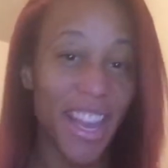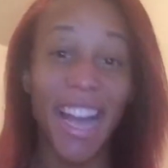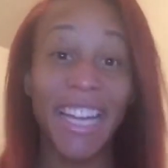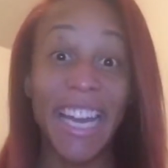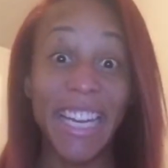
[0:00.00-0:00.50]
I
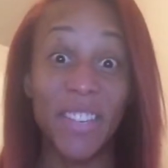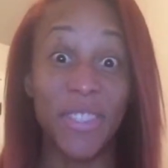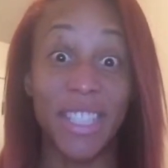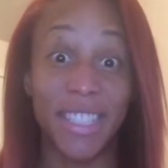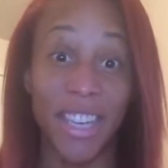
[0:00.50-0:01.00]
can't
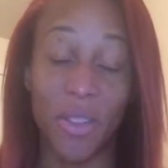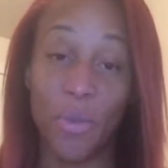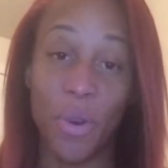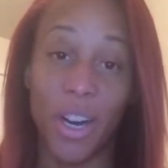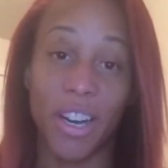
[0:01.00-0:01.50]
even say the
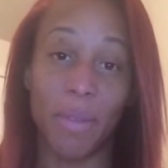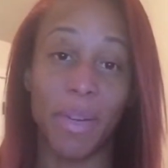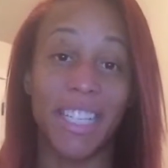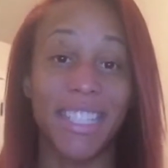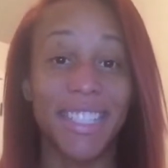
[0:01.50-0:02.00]
word, but
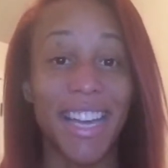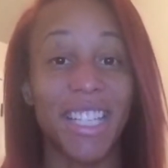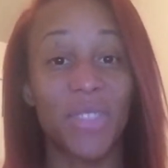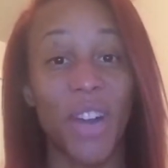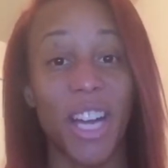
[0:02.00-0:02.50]
it
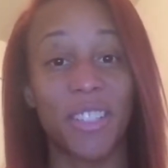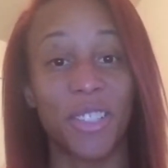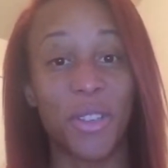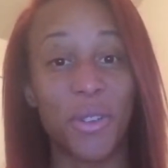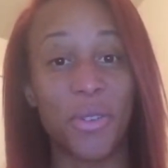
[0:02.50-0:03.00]
satisfies
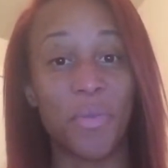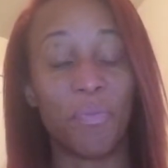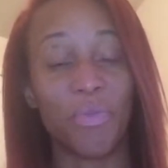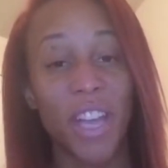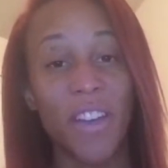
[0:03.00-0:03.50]
you
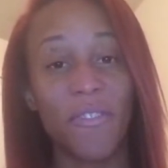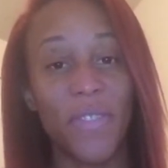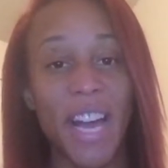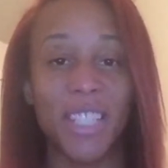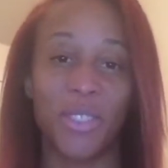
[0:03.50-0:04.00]

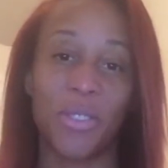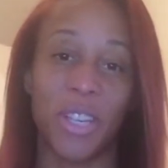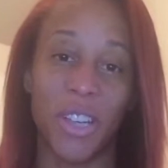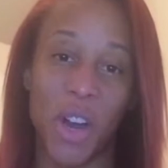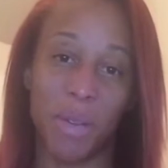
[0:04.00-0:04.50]
faster
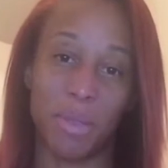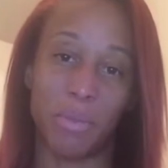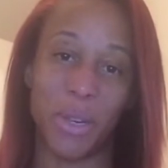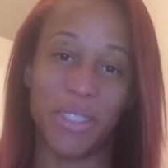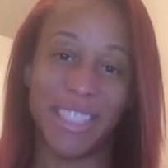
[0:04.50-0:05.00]
than carbs and
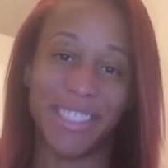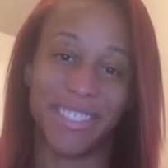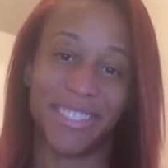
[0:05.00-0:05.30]
protein.